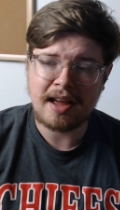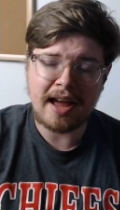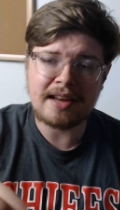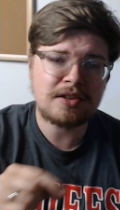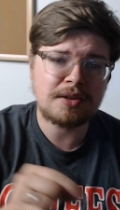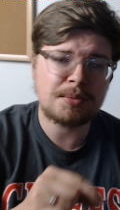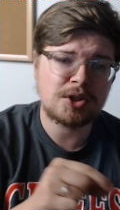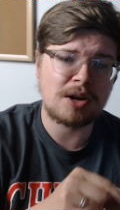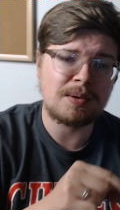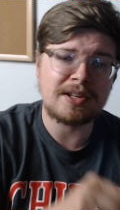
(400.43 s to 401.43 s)
end up
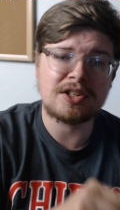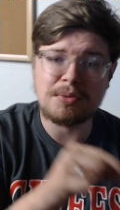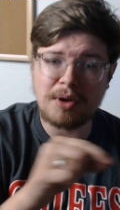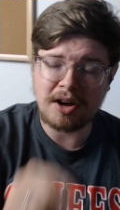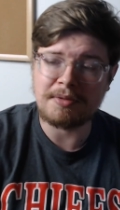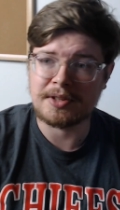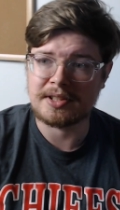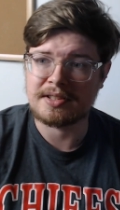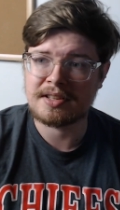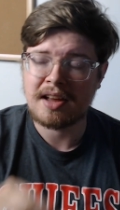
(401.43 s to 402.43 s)
showing to
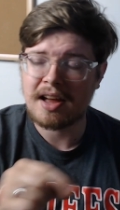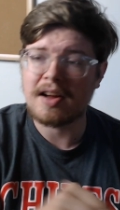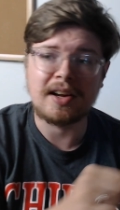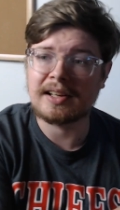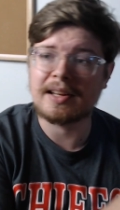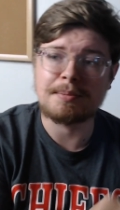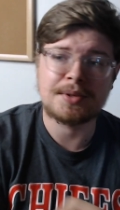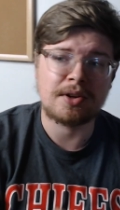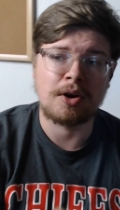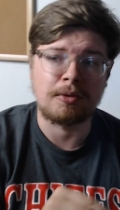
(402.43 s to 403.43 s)
others a
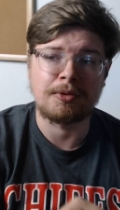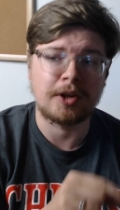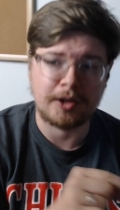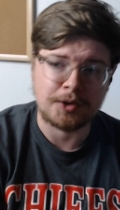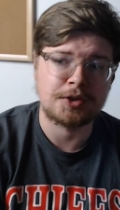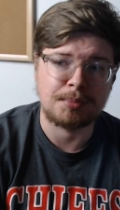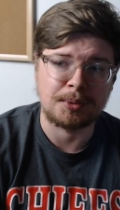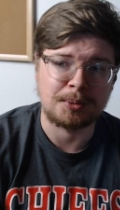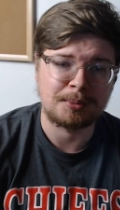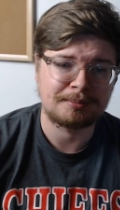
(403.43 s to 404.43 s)
glimpse of the gospel?